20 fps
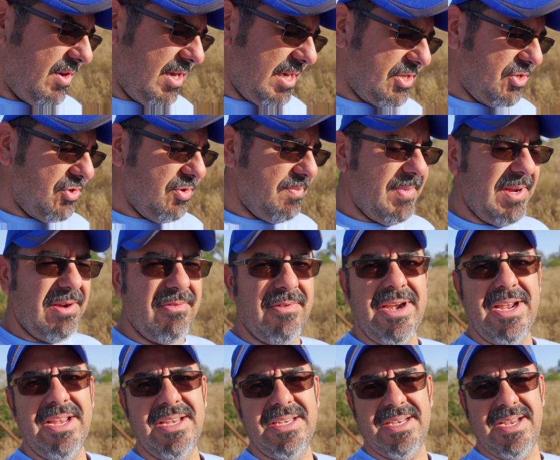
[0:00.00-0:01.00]
you're gonna shoot
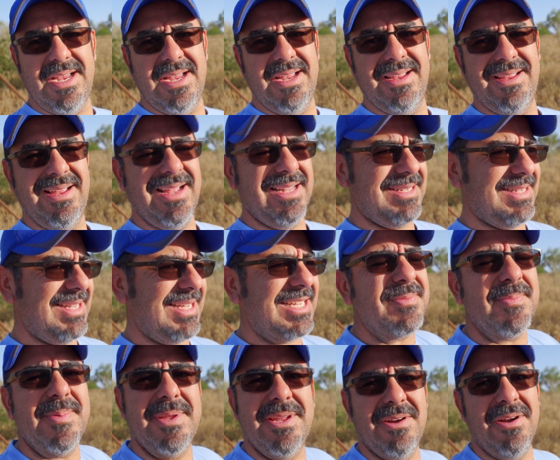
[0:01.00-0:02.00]
mid-range, a
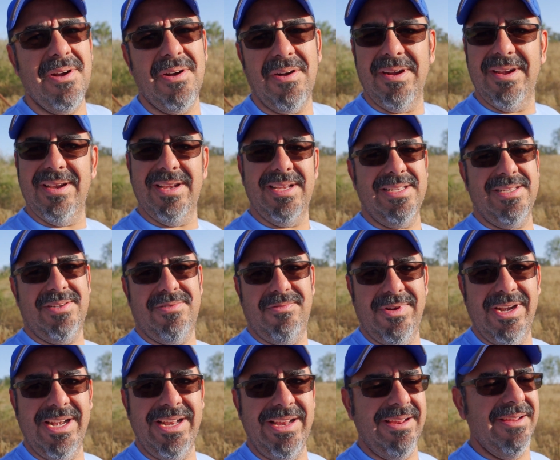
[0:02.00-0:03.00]
6PR is
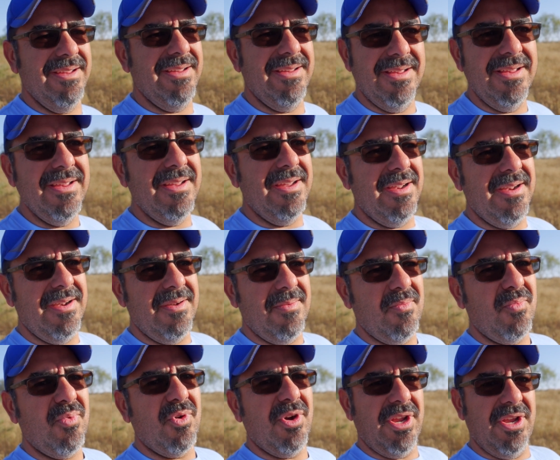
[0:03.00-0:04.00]
really
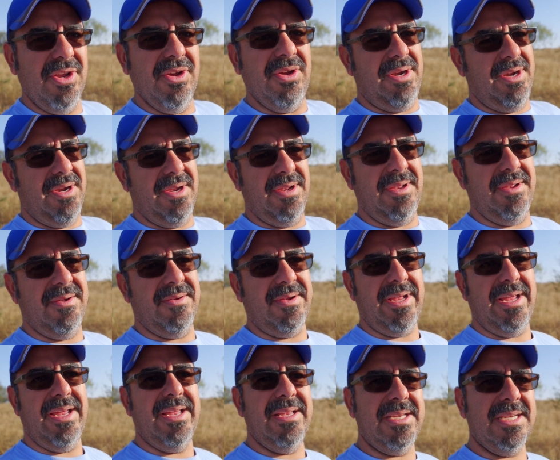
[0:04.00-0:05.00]
pretty good,
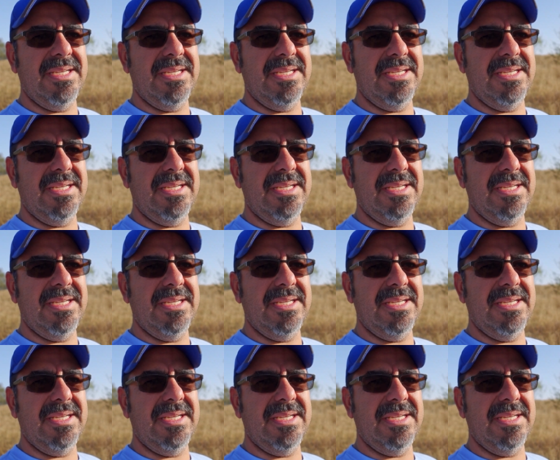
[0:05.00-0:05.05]
okay?